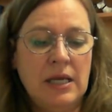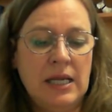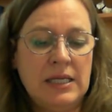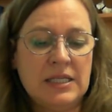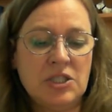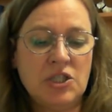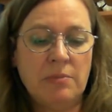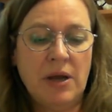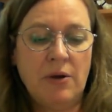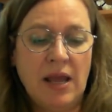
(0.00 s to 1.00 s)
It doesn't
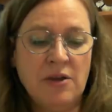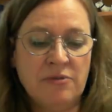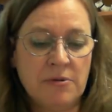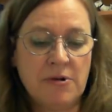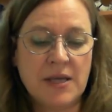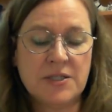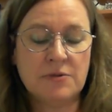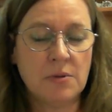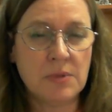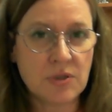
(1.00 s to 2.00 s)
jump out at you from across
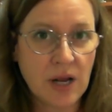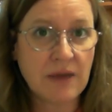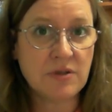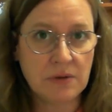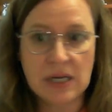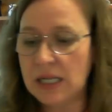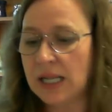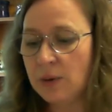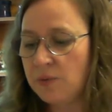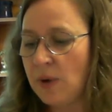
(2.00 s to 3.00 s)
the room. You sort of have to read it
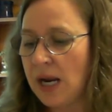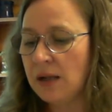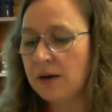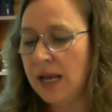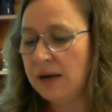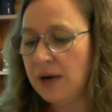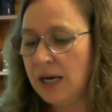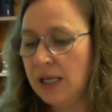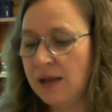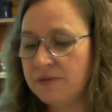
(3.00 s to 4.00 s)
like with regular handwriting.